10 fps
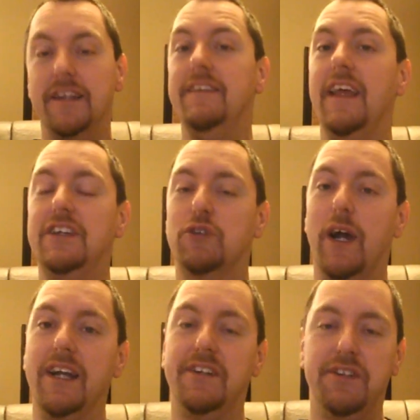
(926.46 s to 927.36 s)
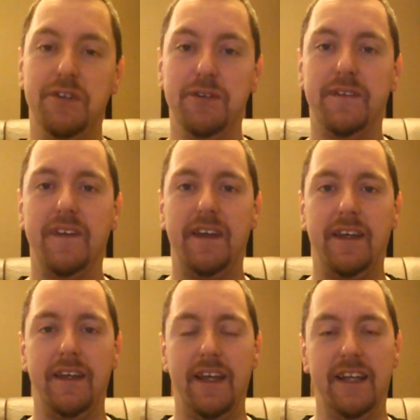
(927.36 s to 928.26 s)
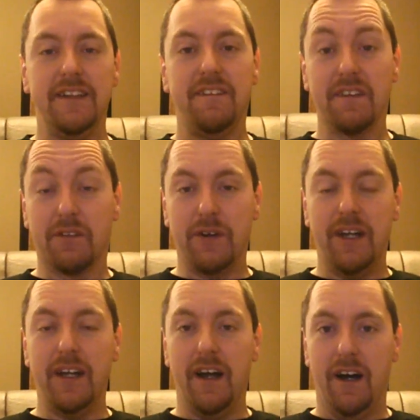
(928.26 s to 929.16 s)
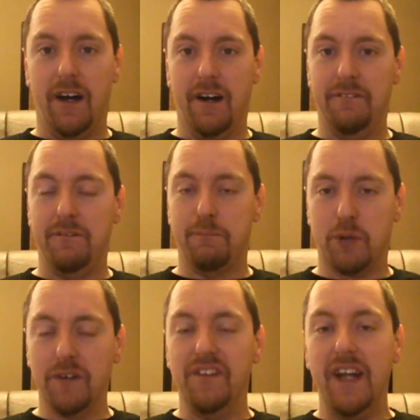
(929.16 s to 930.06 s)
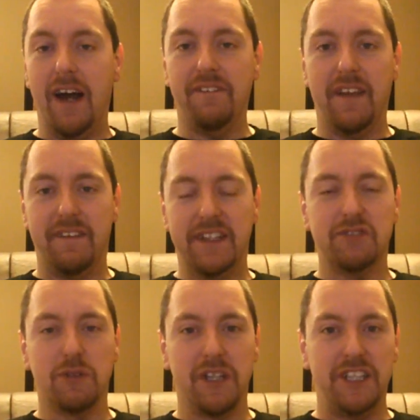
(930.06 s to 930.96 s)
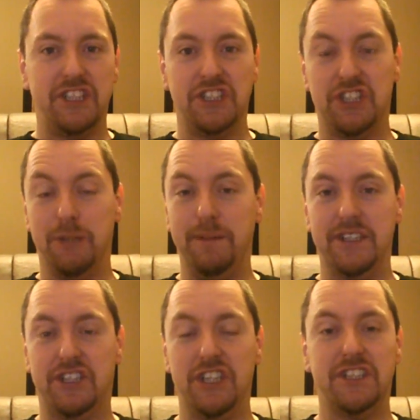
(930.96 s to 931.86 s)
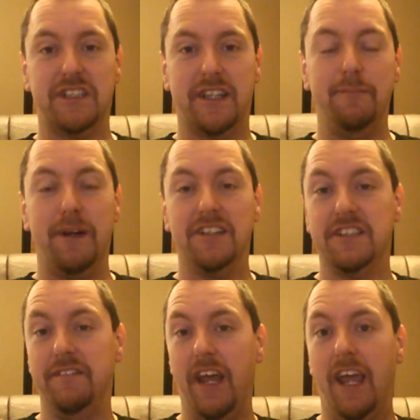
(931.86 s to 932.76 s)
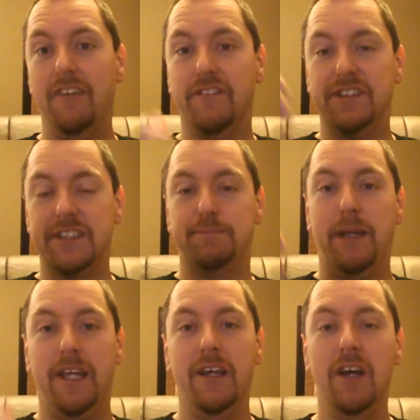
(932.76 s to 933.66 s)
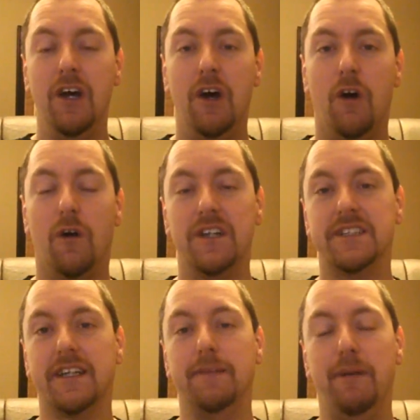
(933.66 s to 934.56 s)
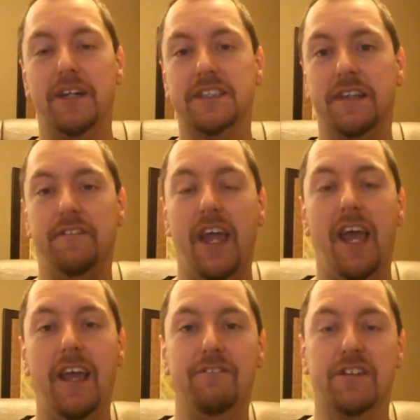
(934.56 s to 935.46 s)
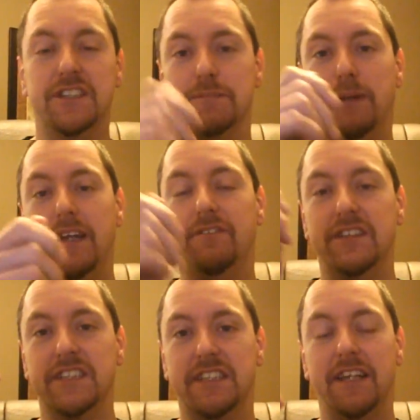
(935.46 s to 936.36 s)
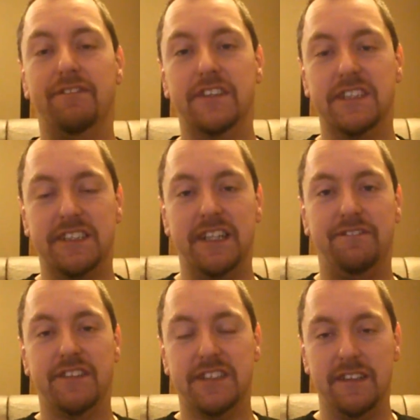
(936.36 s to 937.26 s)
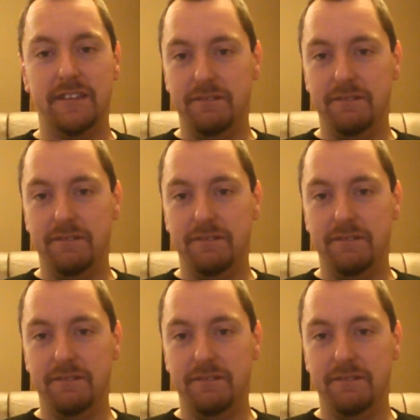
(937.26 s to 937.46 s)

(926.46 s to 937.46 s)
Did they try to do the nth degree of proving out that this relationship is just a comparison of A versus B, or is it a comparison of A versus B versus C versus,